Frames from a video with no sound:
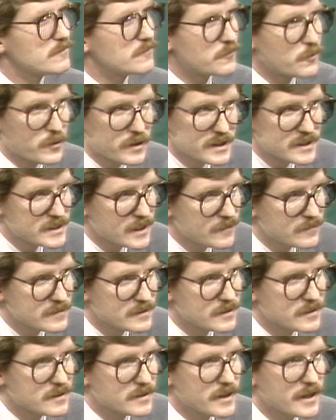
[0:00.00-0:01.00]

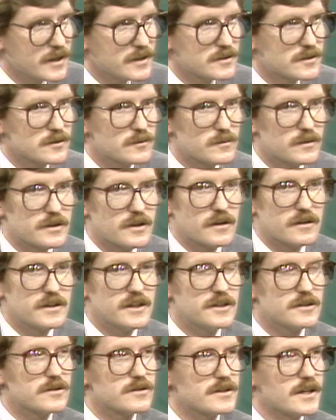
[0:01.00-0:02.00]
47th in the nation, with our
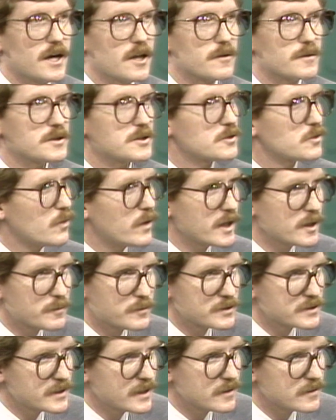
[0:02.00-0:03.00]
teacher salaries
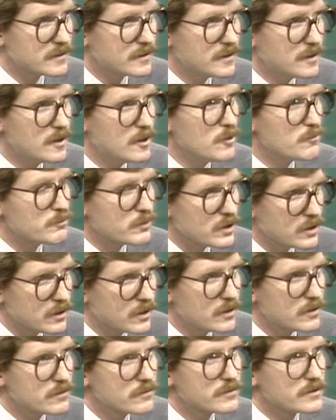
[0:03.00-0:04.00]
20%
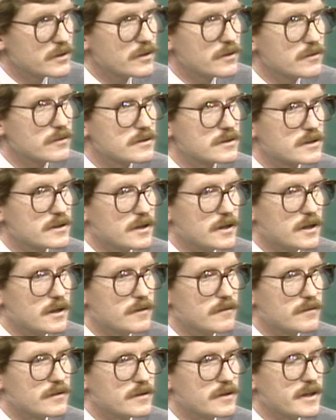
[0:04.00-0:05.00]
below those
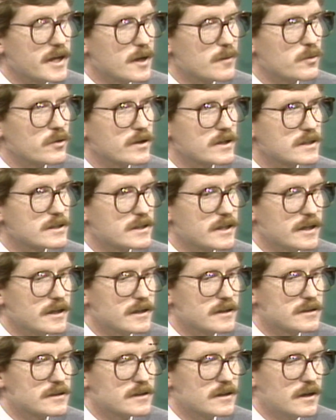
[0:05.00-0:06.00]
of the neighboring
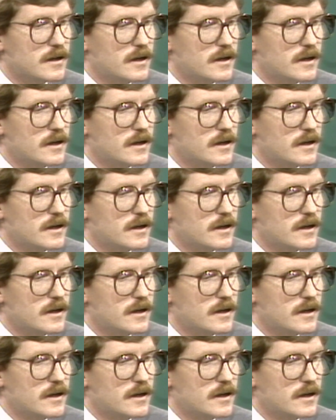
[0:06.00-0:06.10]
states.